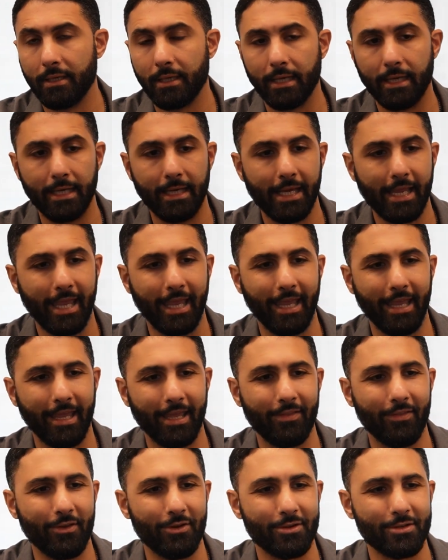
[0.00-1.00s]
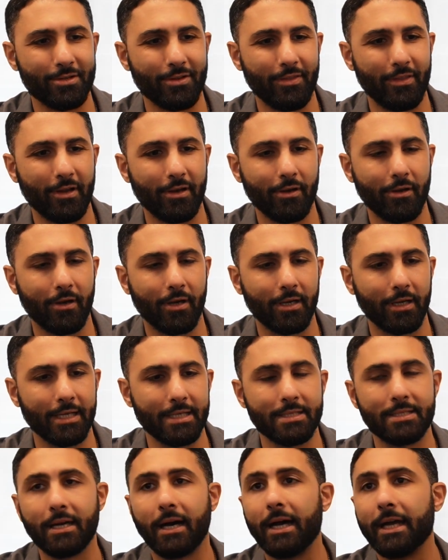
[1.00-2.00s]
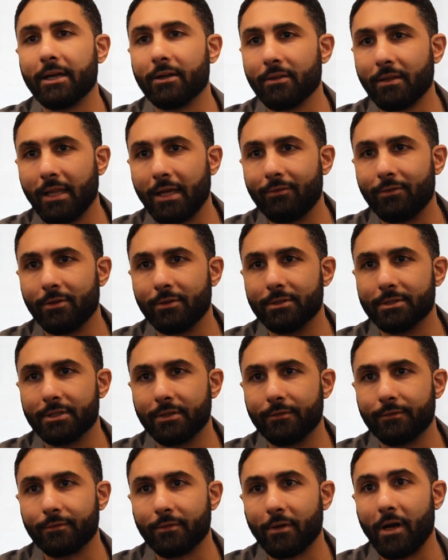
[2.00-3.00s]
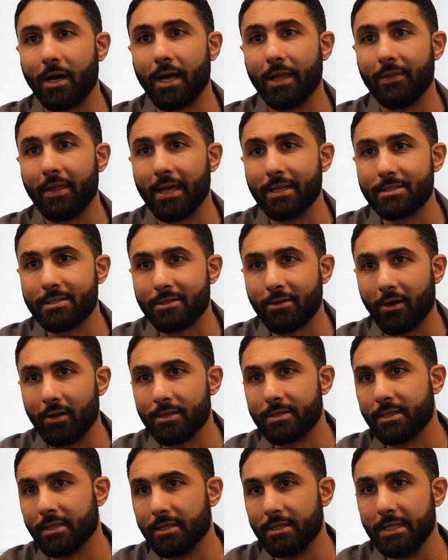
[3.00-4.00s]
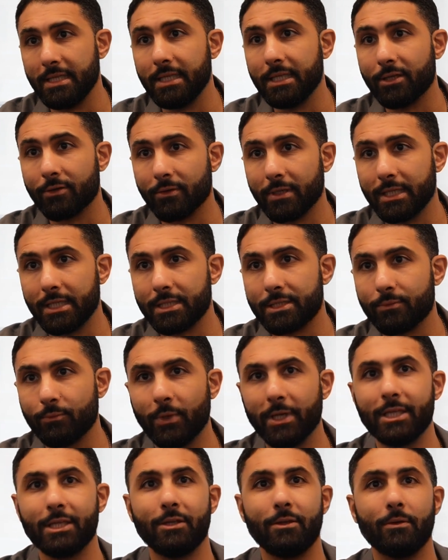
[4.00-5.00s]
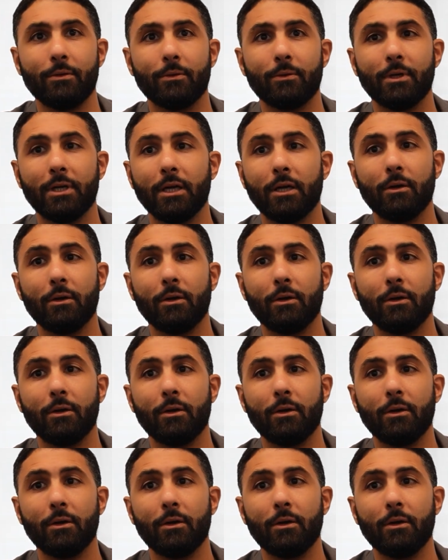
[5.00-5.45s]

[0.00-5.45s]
And there are entire levels of fraud that start to decrease when you